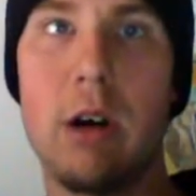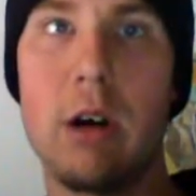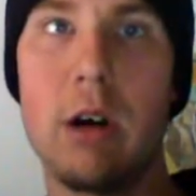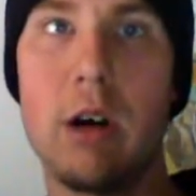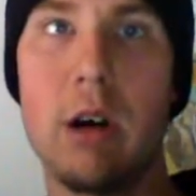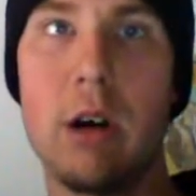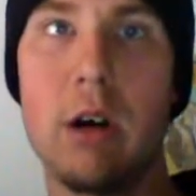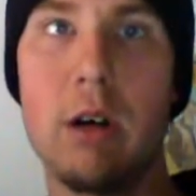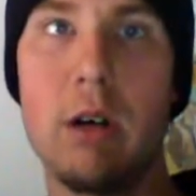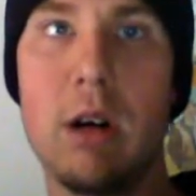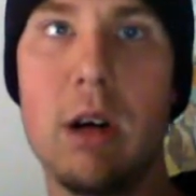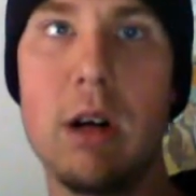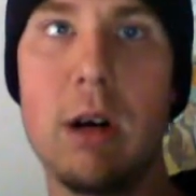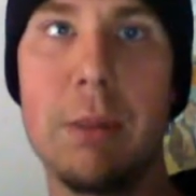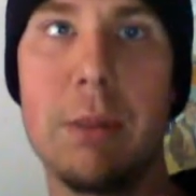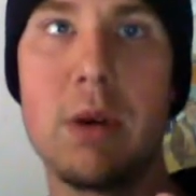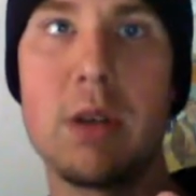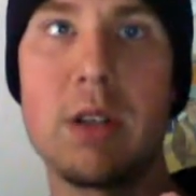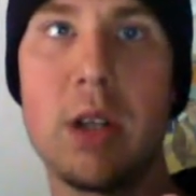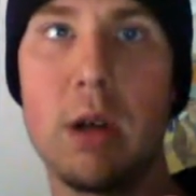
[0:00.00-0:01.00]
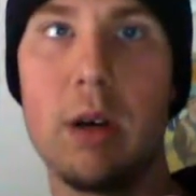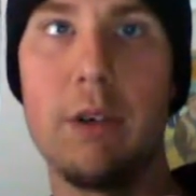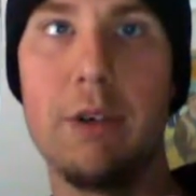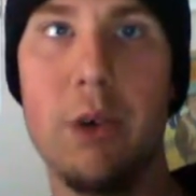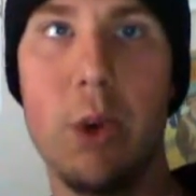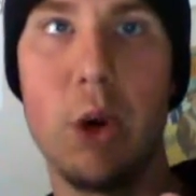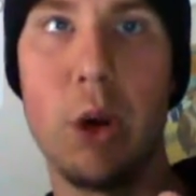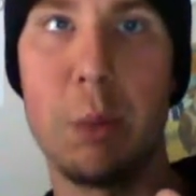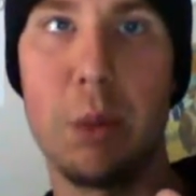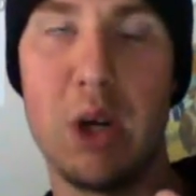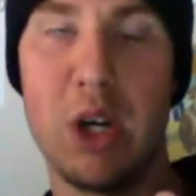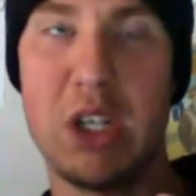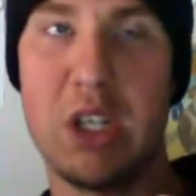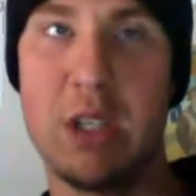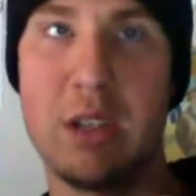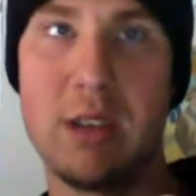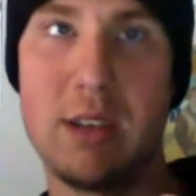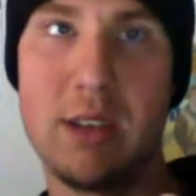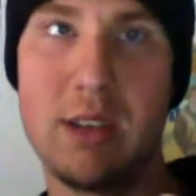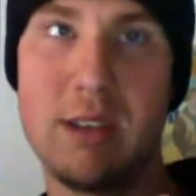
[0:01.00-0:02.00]
our Persona 4
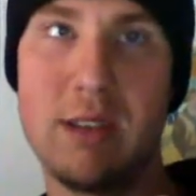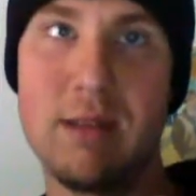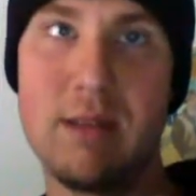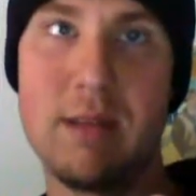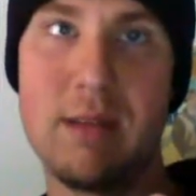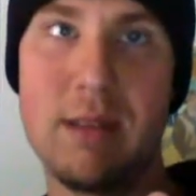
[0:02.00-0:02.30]
impressions.